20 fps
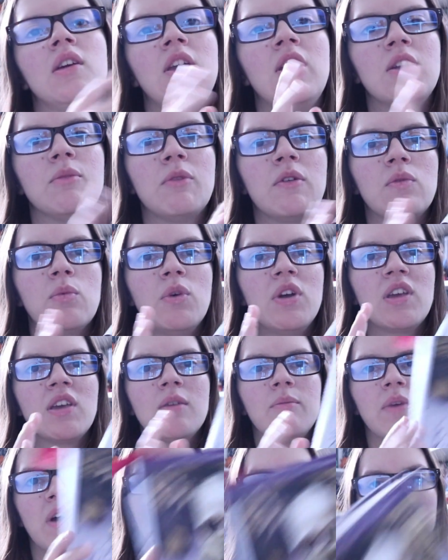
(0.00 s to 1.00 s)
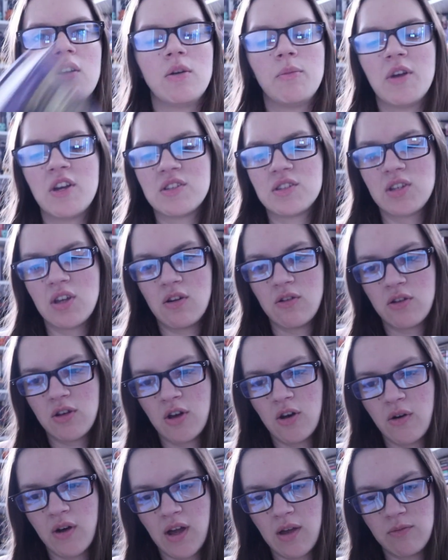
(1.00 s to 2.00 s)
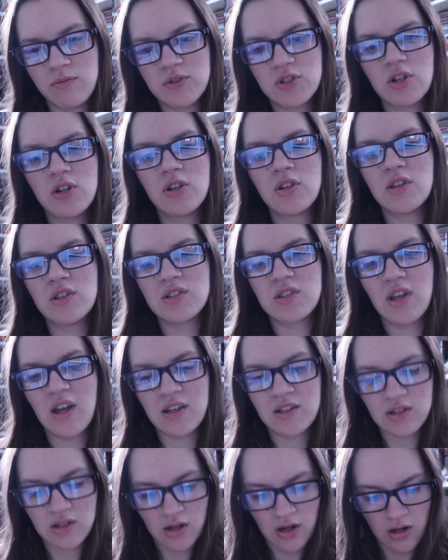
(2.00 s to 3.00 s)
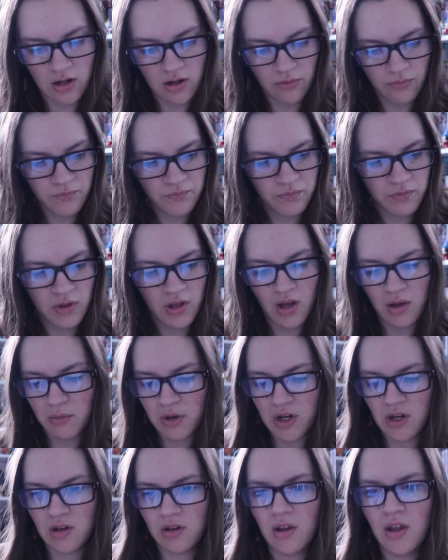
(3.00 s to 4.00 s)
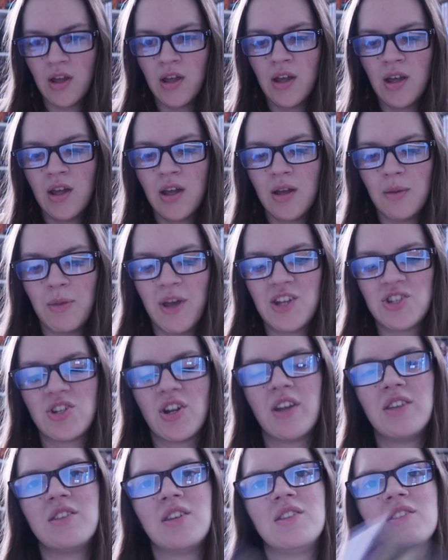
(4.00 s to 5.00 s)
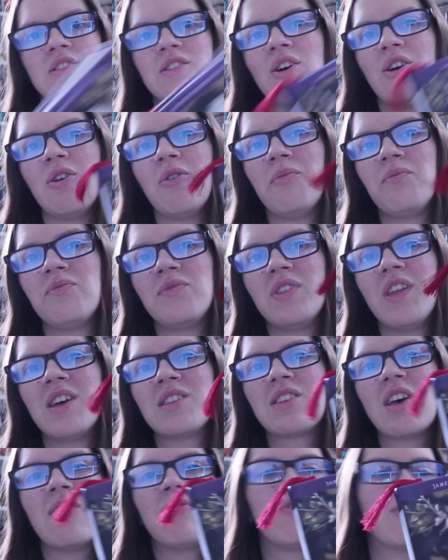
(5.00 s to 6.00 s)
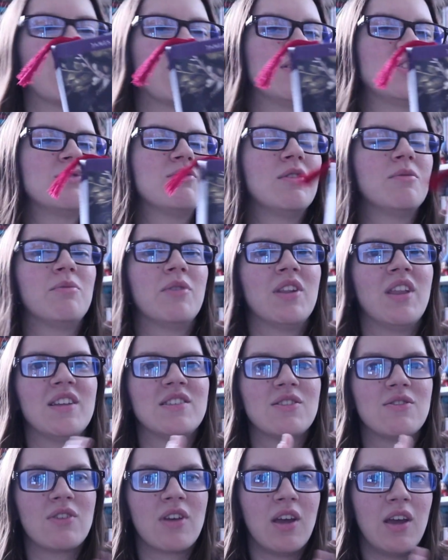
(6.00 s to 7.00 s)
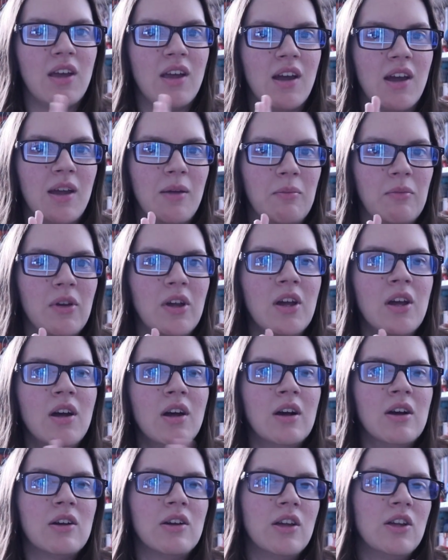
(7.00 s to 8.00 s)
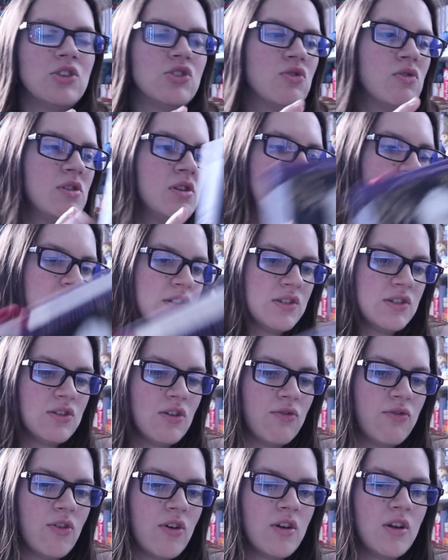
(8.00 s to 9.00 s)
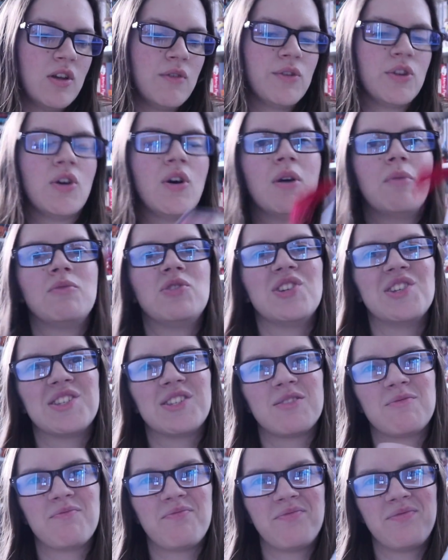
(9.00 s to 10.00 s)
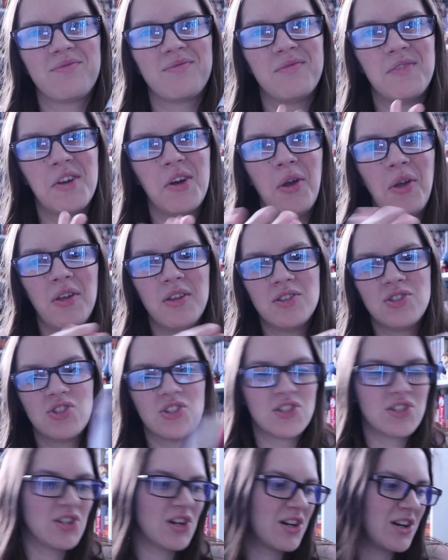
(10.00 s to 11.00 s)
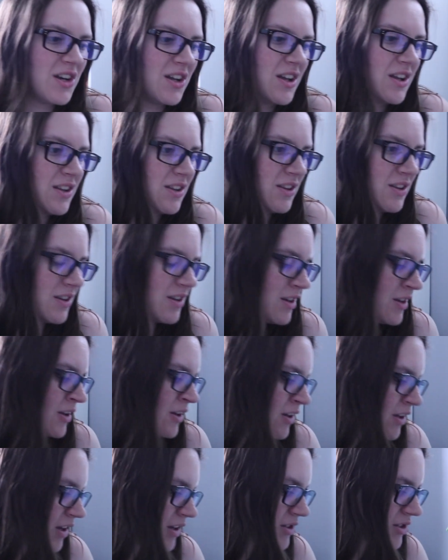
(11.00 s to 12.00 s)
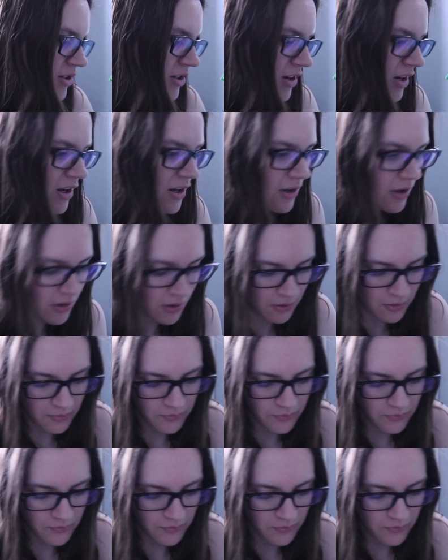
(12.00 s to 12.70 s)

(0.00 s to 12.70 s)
Kingdom of the Wicked by Kerri Maniscalco. I started this last night. I'm on page 19, so not that far into it, but that's okay. I'm enjoying this so far, even though I'm just just started yesterday.